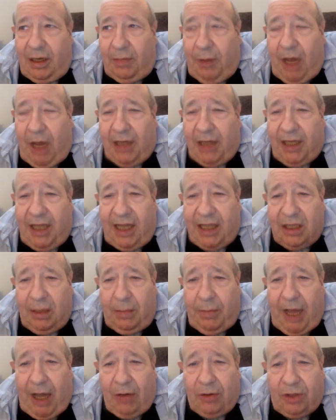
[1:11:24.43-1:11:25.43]
podcast
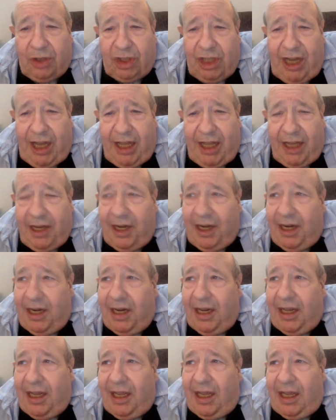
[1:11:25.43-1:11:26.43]
about Chet.
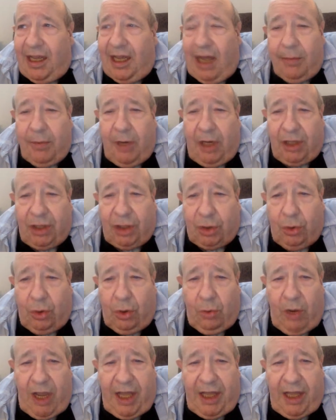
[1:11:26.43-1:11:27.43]
I'm not
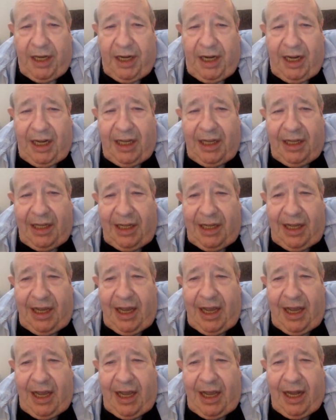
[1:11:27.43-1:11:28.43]
sure when,
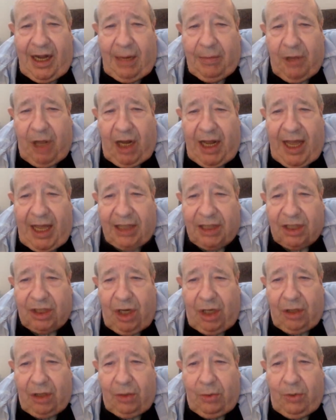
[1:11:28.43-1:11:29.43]
and I'm going to ask
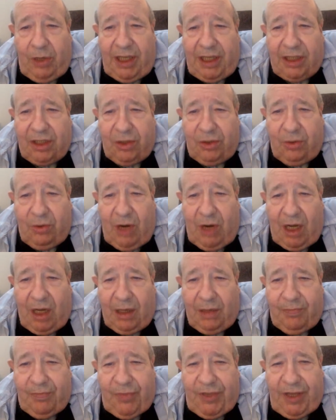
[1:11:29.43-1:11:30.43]
Jean Louis to
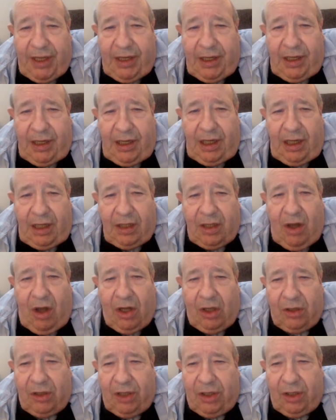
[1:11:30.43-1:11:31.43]

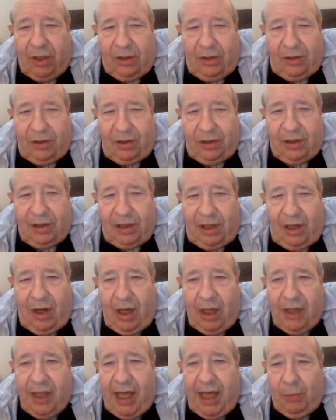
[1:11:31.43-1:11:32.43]
talk a little
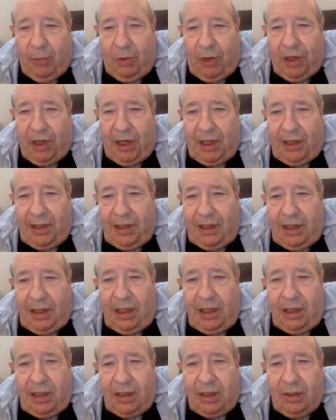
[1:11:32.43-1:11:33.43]
on that one.
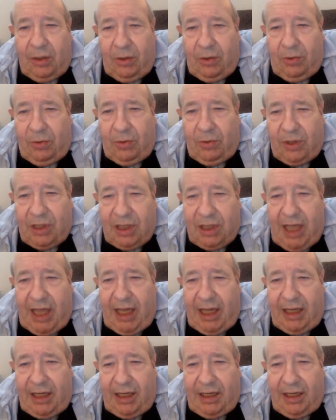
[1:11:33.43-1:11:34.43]
So
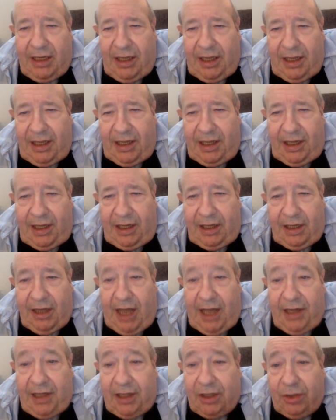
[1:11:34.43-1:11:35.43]
stay
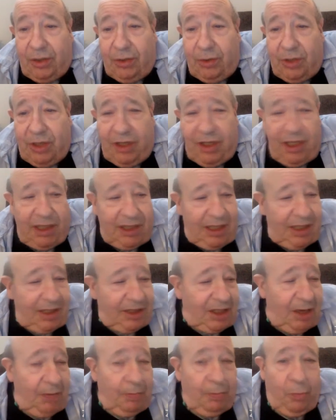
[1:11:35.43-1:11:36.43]
kind of tuned to this, and
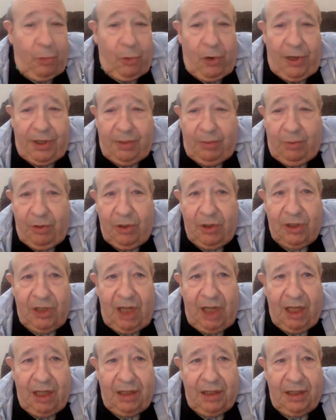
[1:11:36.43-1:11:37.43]
at some point
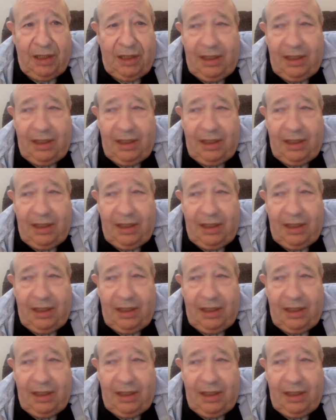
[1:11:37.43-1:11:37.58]
we'll